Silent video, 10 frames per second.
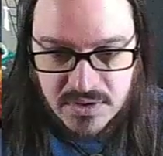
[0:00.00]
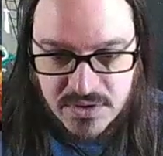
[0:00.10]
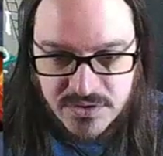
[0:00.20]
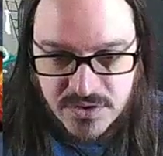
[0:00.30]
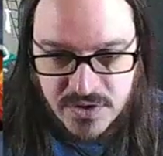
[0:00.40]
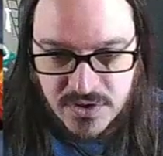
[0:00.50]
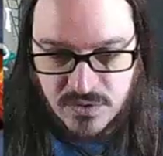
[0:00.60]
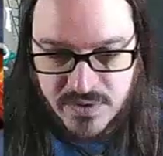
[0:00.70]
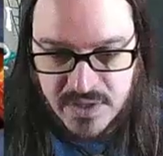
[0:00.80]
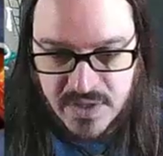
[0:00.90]
so that you
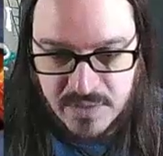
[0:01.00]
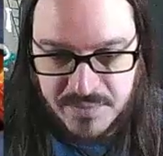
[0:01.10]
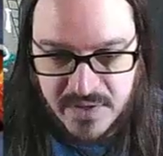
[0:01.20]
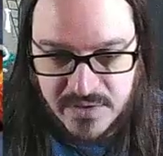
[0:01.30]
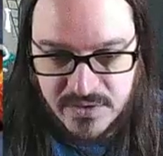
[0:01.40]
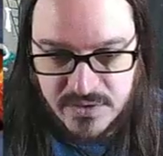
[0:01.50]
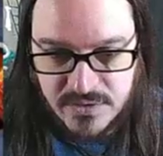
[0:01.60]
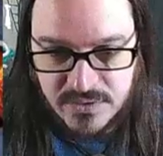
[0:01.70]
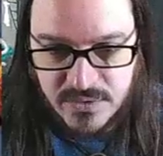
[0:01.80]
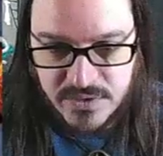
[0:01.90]
don't get hit by the little
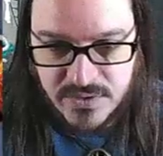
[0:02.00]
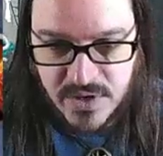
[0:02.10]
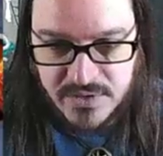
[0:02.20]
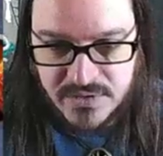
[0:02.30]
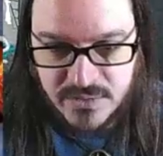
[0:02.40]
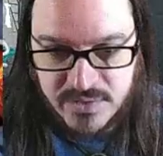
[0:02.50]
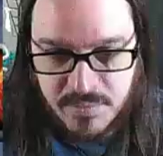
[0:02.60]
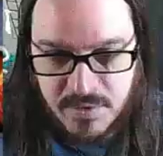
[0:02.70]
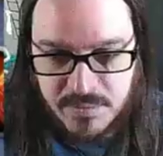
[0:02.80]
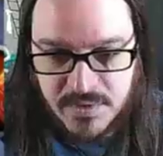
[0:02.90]
crisscrosses with the
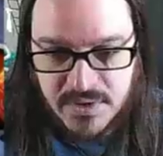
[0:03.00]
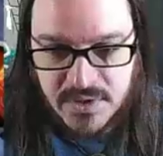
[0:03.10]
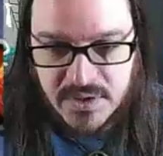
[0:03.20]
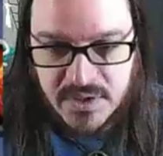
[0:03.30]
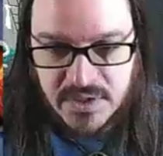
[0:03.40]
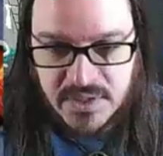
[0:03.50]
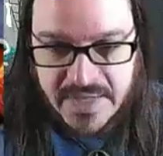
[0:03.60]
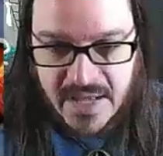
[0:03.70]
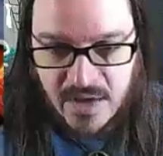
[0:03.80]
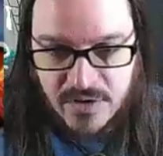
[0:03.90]
purple.
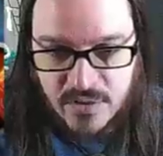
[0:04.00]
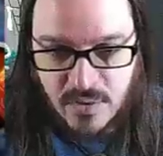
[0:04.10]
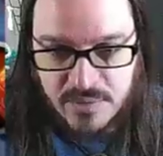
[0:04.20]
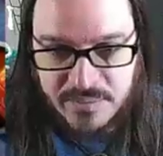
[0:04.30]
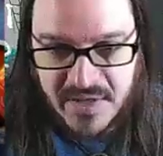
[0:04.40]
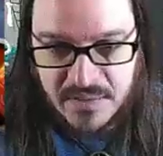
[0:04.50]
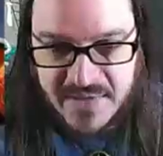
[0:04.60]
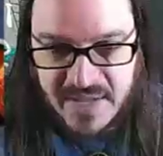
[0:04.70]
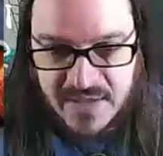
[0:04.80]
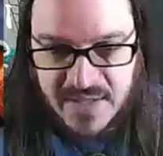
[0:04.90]
Now you're going to want to beat him
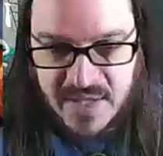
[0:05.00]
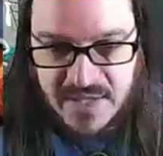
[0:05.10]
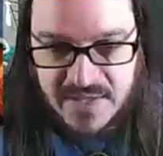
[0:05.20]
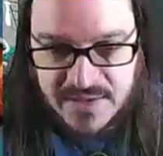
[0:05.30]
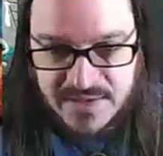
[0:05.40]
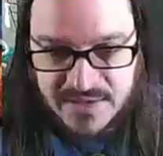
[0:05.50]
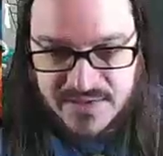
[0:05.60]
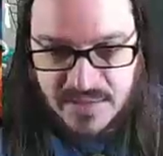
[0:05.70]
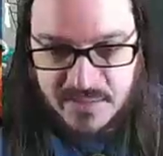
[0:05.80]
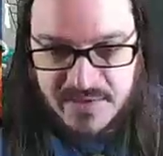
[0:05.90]
down again, and he's going to
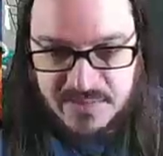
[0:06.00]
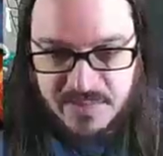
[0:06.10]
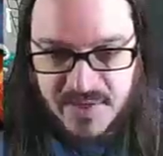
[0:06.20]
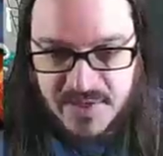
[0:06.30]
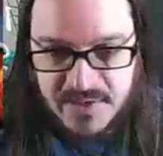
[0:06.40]
summon his buddies.